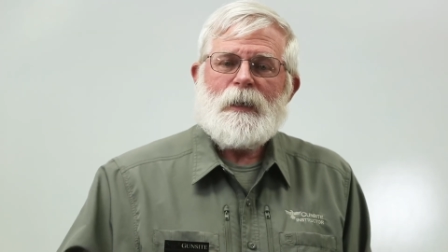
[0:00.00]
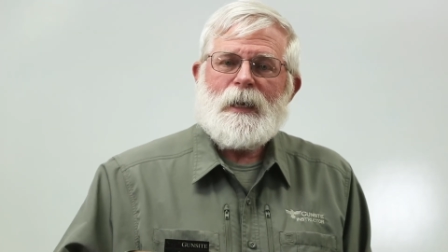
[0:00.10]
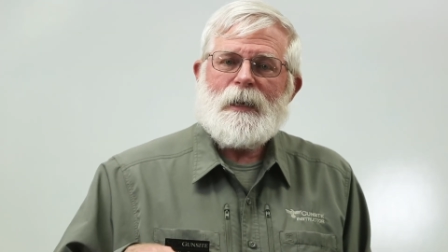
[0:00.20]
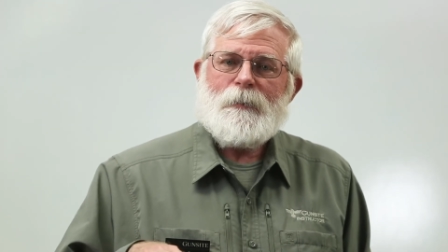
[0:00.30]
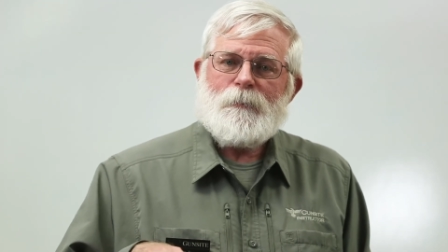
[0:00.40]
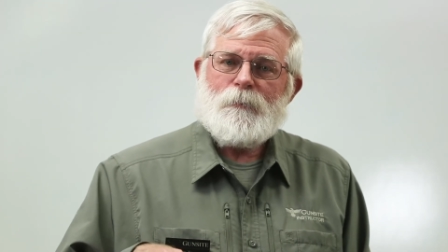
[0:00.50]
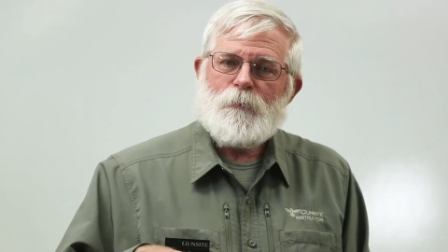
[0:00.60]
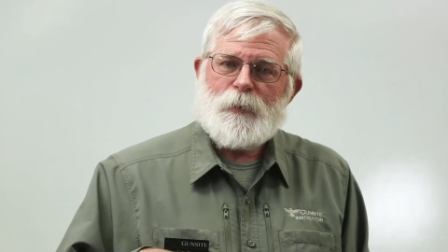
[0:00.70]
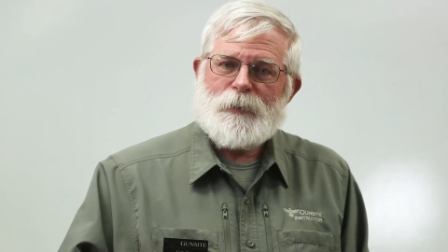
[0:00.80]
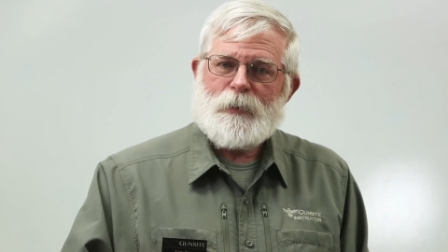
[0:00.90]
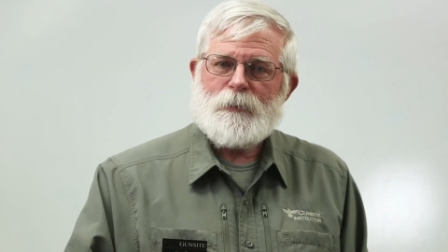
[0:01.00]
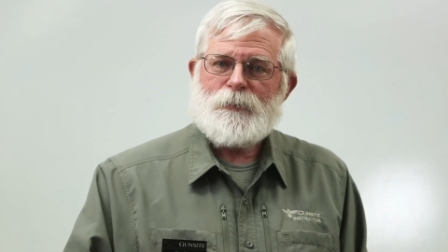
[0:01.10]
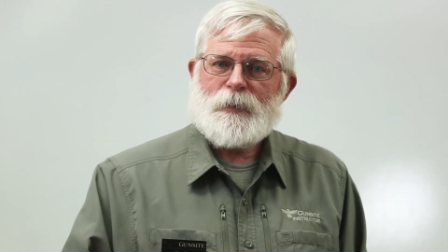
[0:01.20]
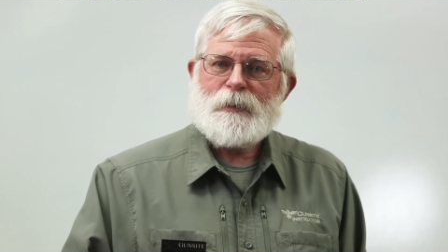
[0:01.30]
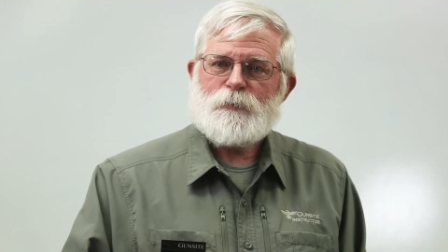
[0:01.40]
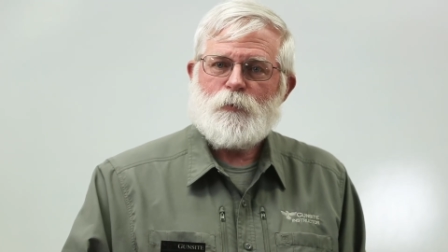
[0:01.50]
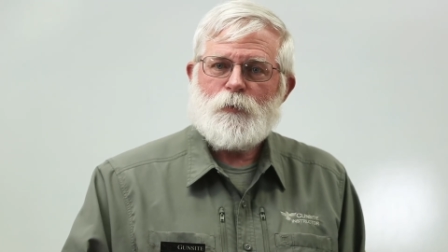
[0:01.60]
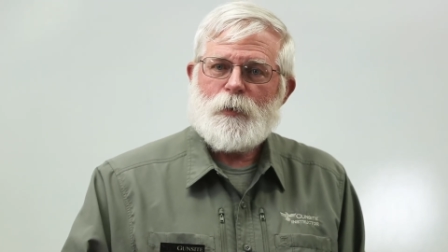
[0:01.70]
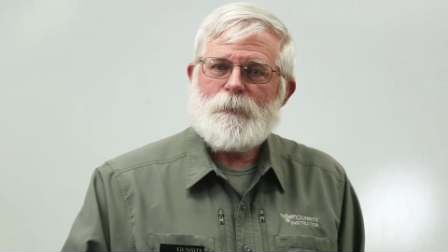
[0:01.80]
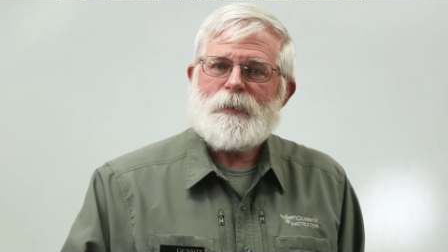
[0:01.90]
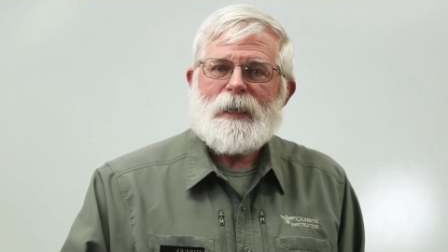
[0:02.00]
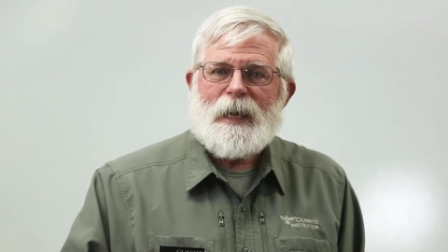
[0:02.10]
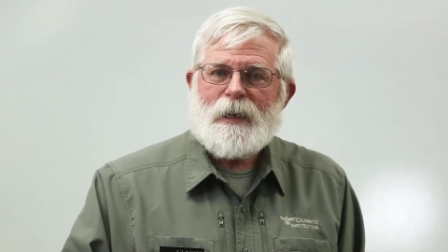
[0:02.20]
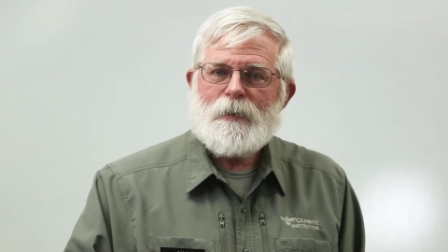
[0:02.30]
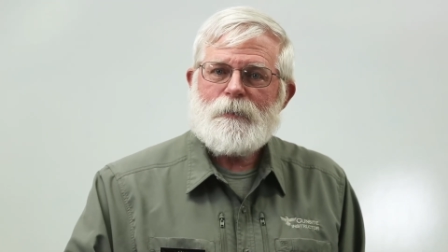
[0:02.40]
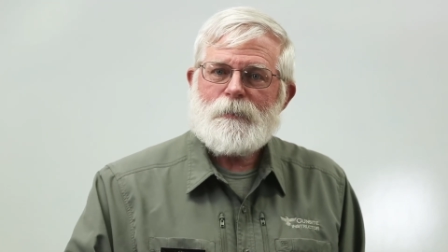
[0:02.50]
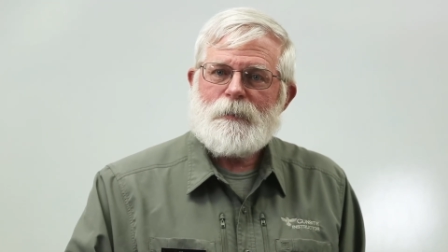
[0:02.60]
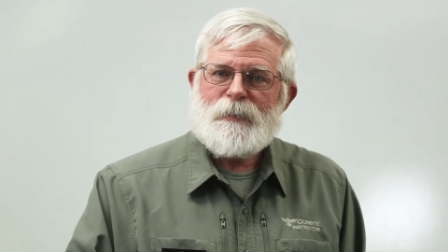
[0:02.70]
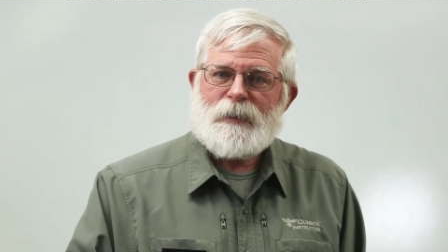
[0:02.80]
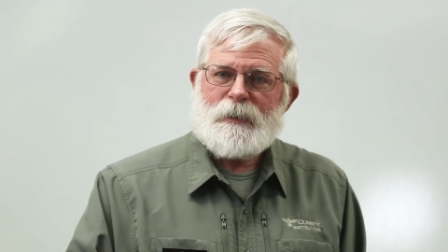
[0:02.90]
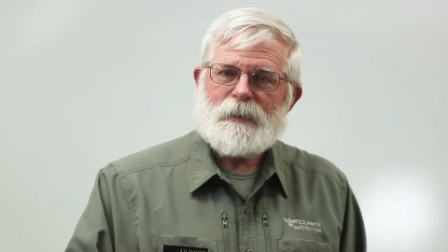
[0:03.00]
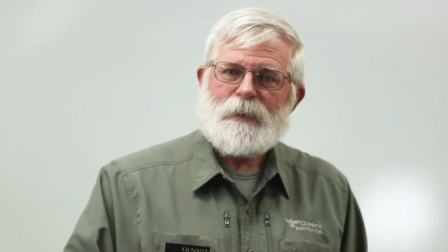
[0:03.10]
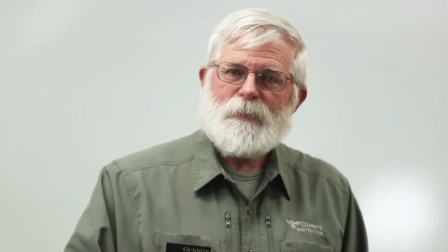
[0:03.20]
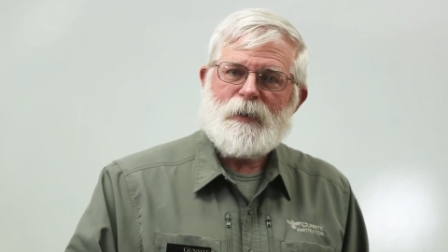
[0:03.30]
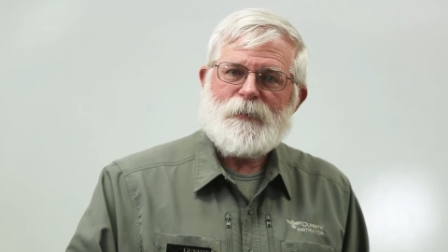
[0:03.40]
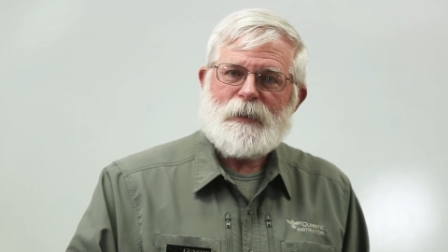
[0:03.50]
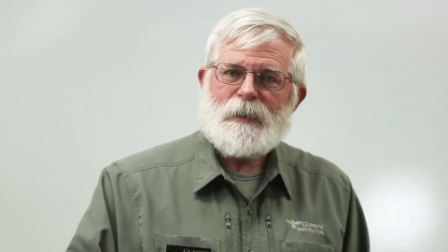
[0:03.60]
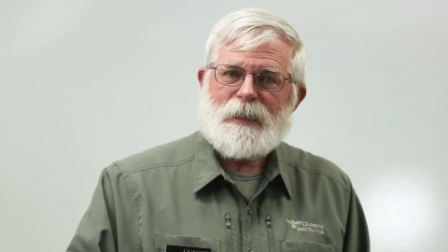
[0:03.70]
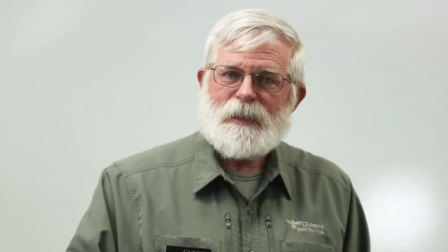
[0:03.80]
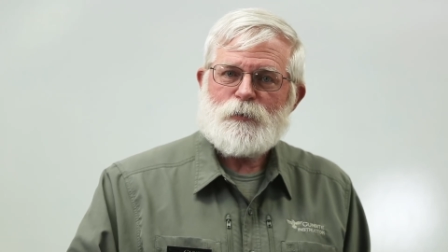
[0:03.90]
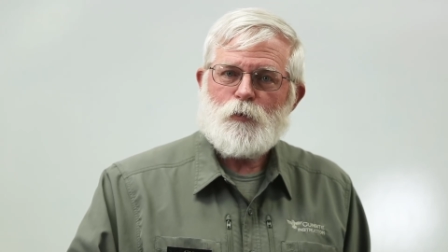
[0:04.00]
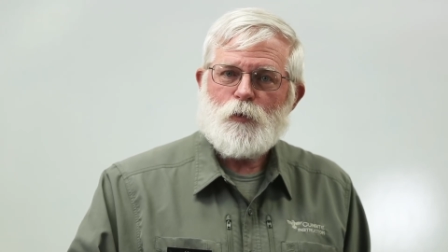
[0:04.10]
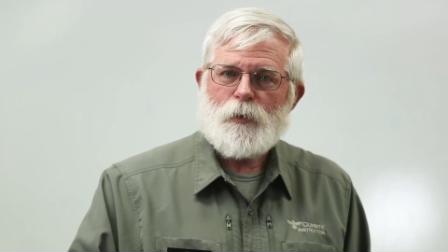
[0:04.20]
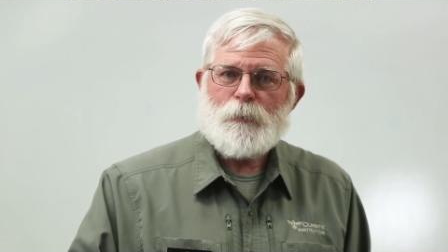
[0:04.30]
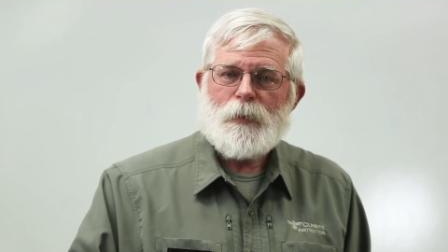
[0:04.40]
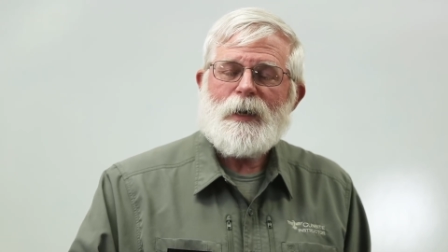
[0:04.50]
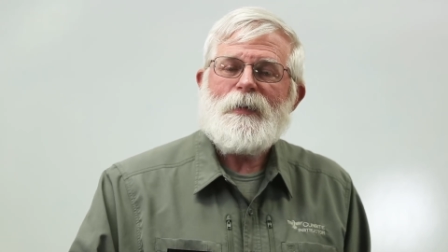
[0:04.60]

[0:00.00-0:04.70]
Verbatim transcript: And when the Earth gets warm, the air immediately above it gets warmer,